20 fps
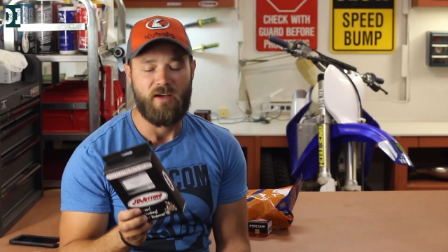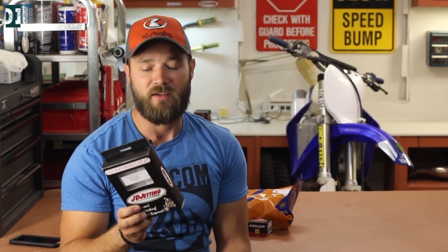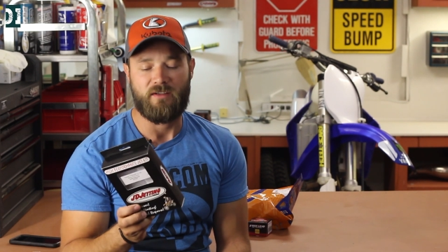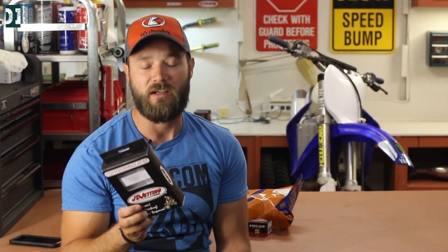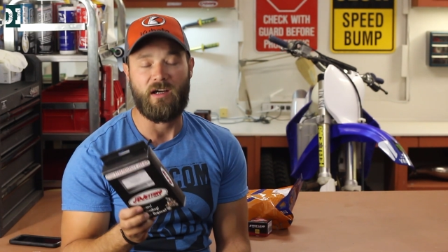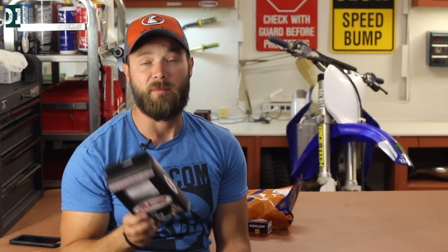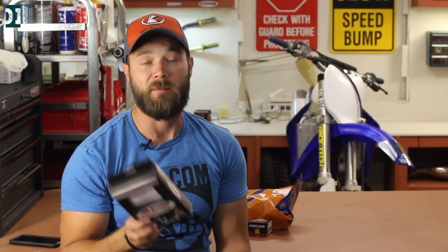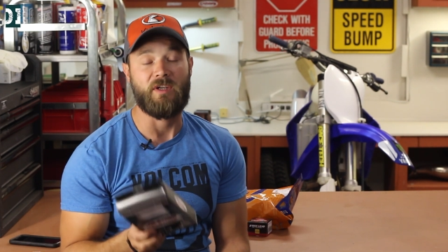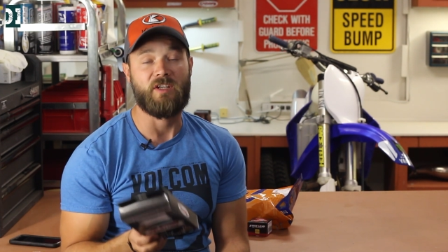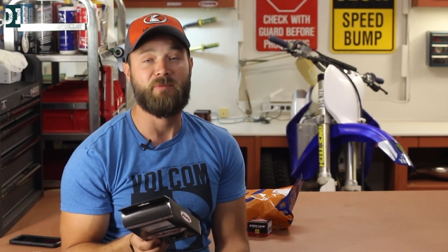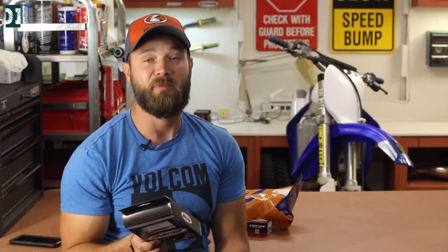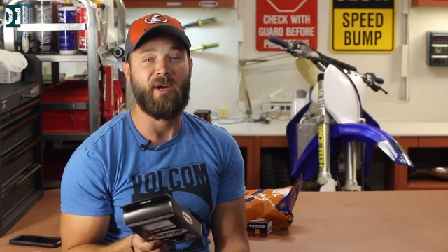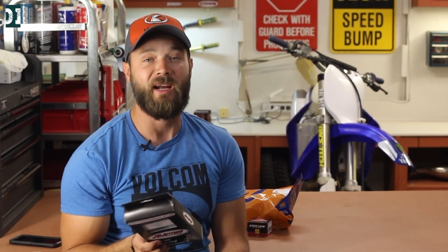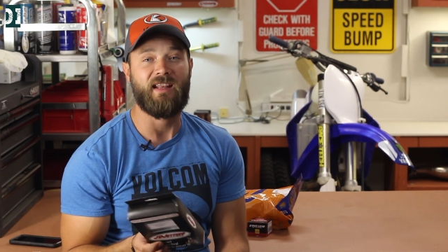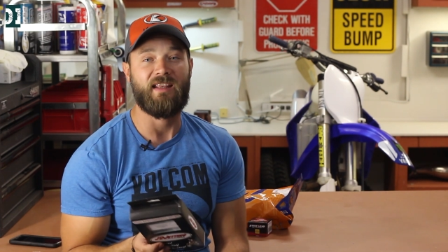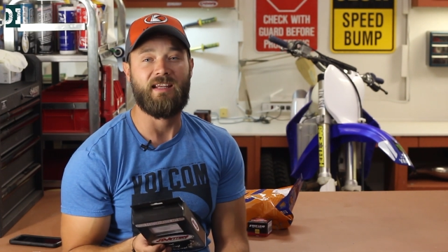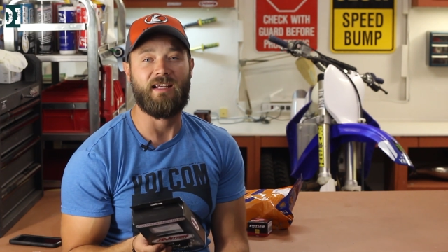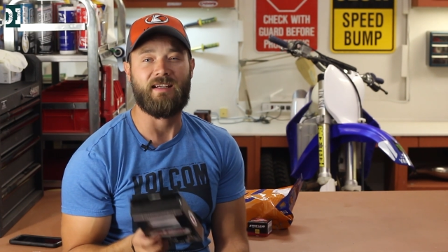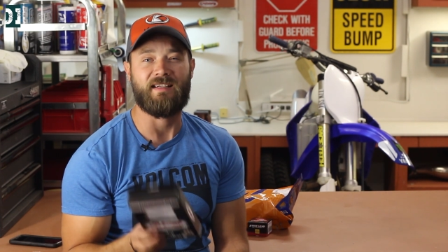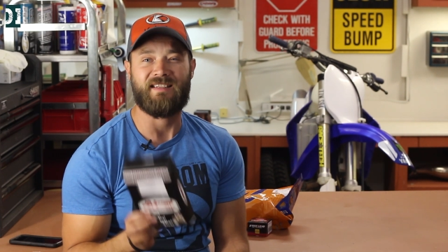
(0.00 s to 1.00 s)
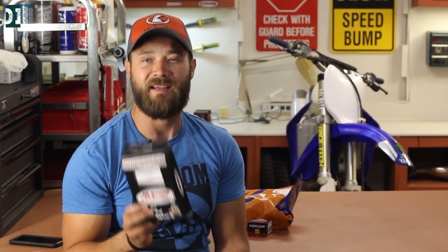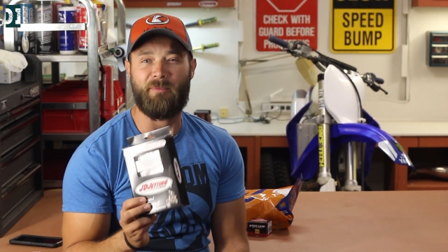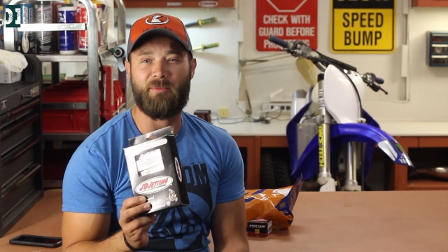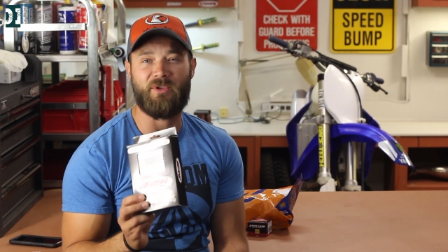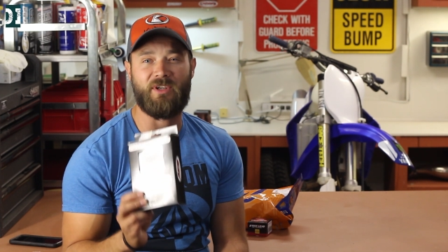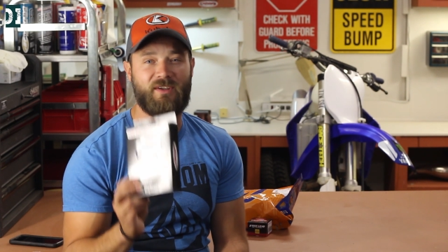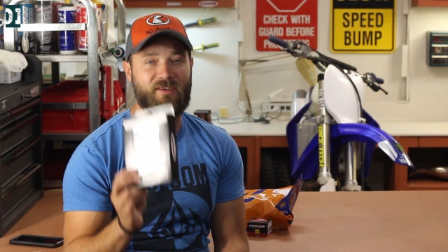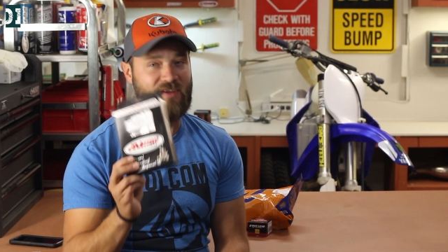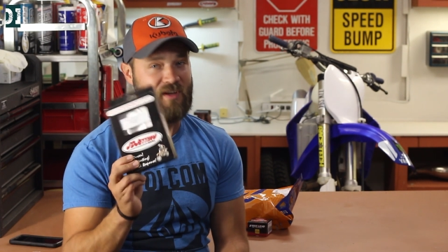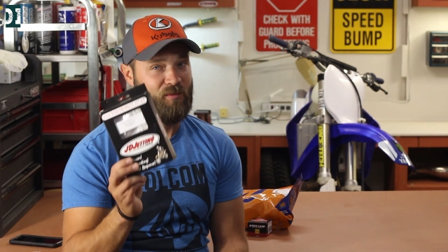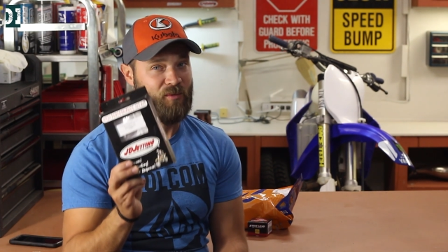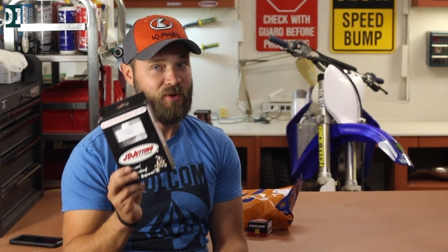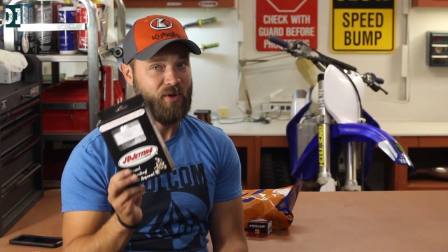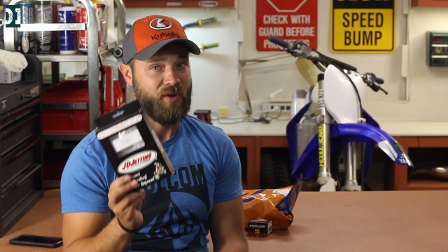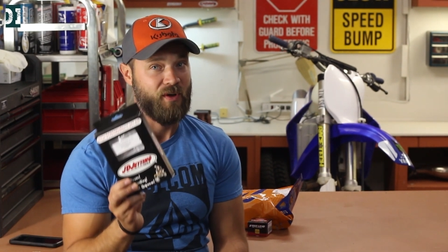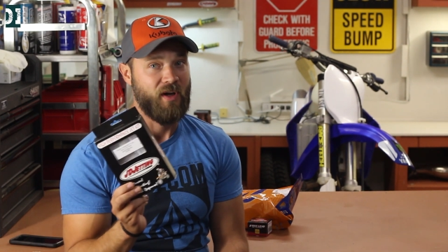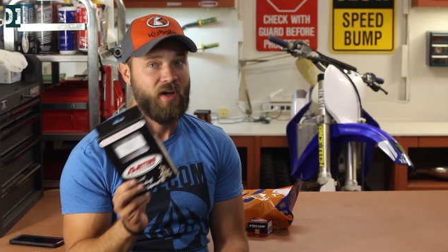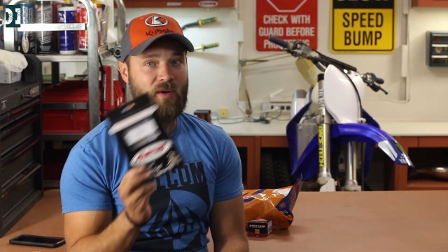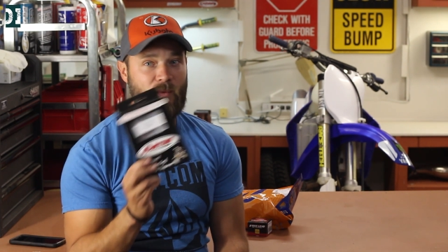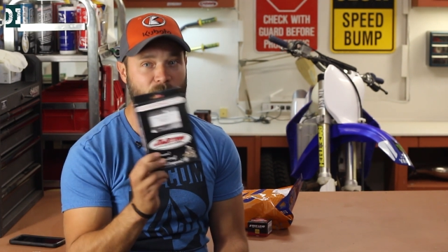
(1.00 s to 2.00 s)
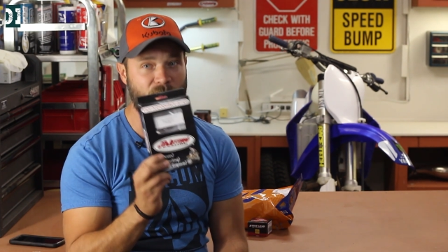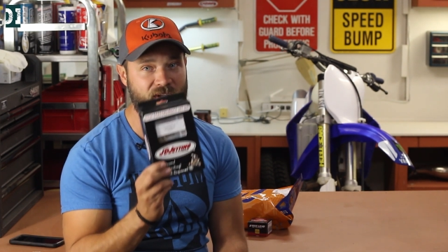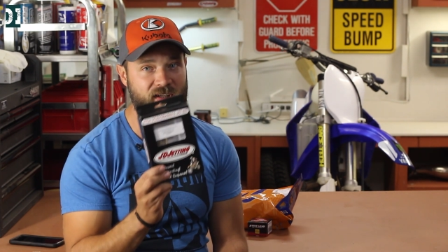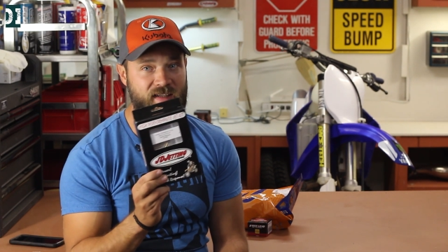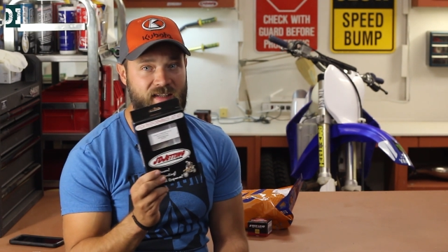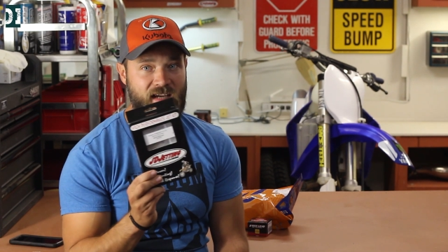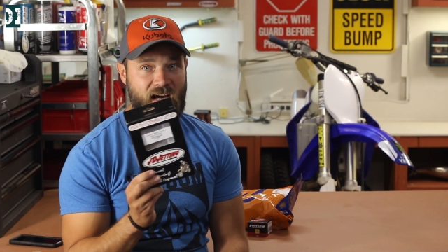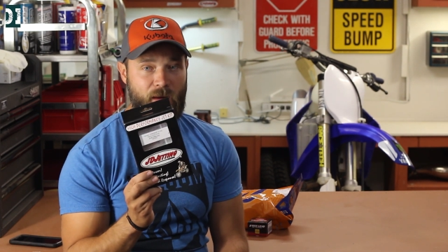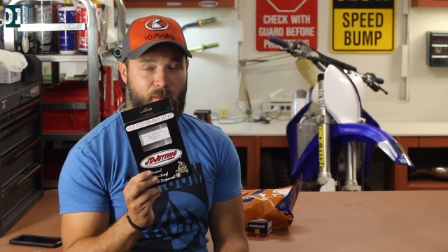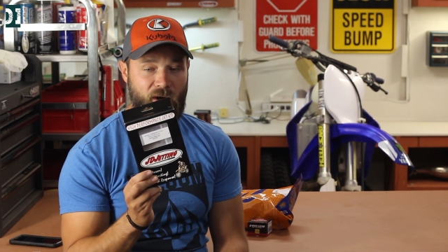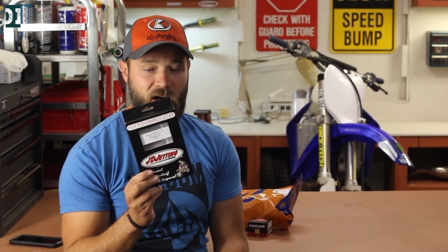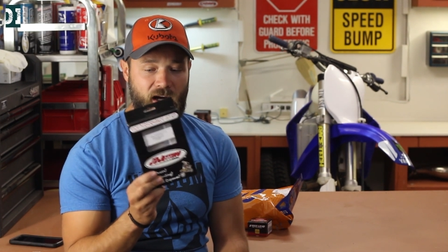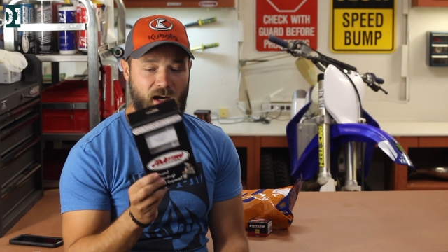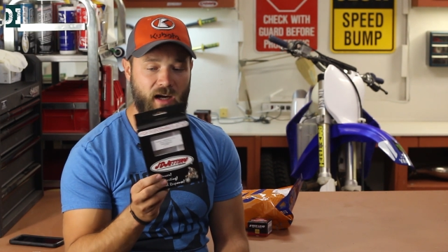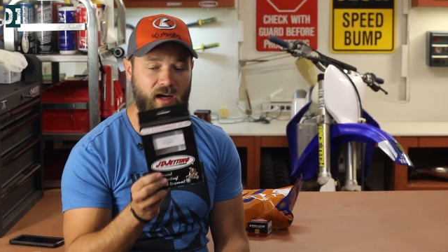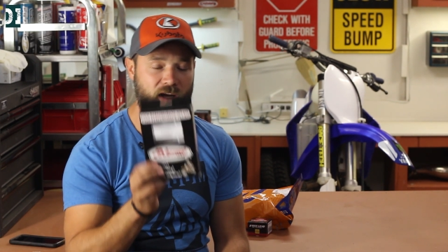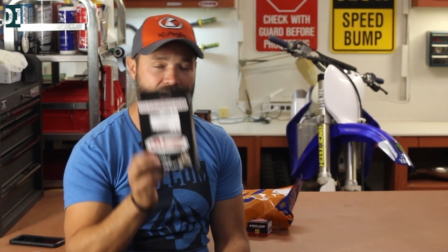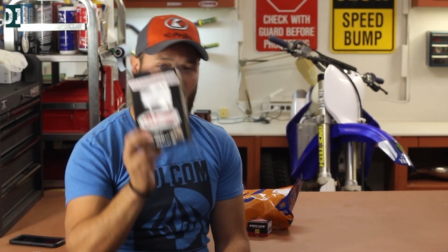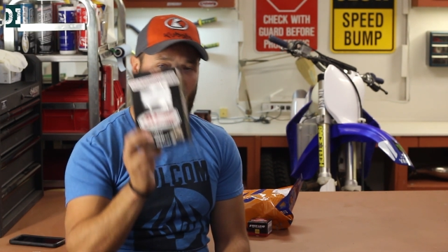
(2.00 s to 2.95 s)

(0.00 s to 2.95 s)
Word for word: So I'm expecting something similar with this Yamaha.